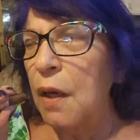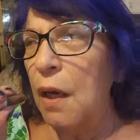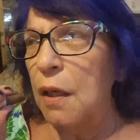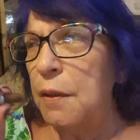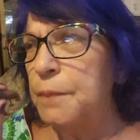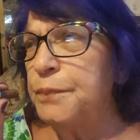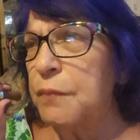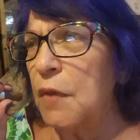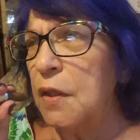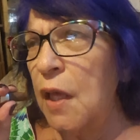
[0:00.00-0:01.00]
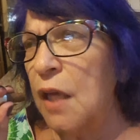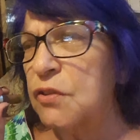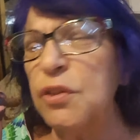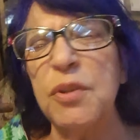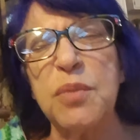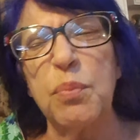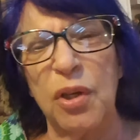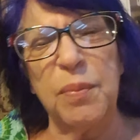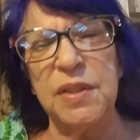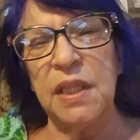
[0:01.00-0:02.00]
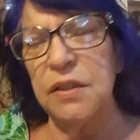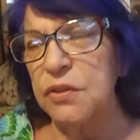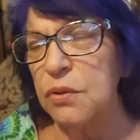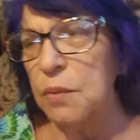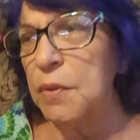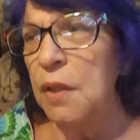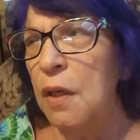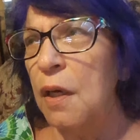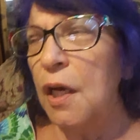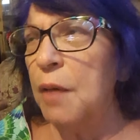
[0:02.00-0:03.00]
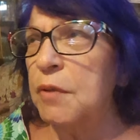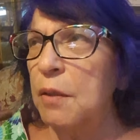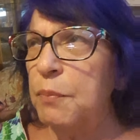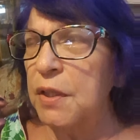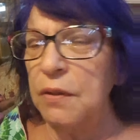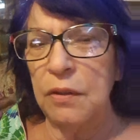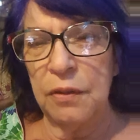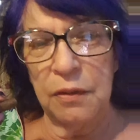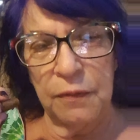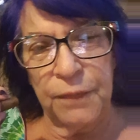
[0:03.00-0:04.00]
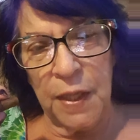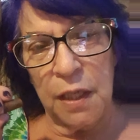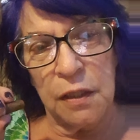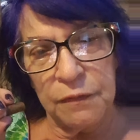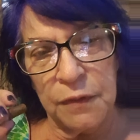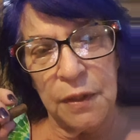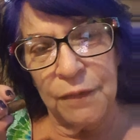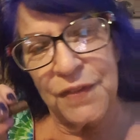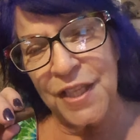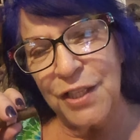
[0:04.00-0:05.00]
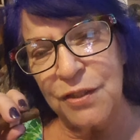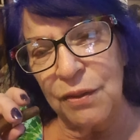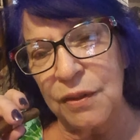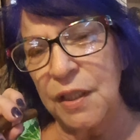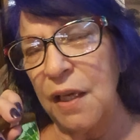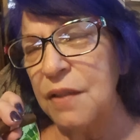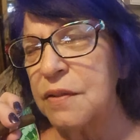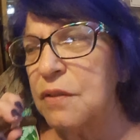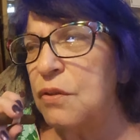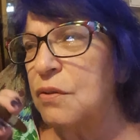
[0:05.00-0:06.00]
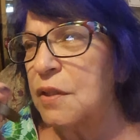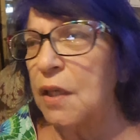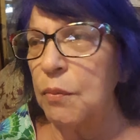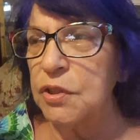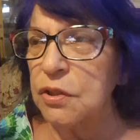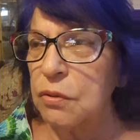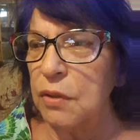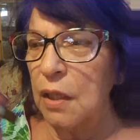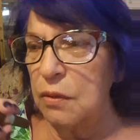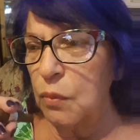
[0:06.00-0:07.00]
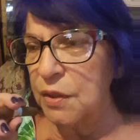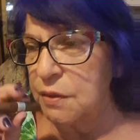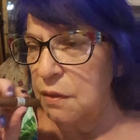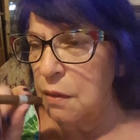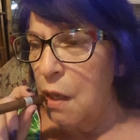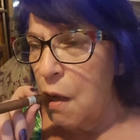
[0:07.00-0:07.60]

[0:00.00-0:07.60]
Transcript: They had too much bourbon taste to them. I'm not a big fan of things that are cased, and usually I would just go down to Weston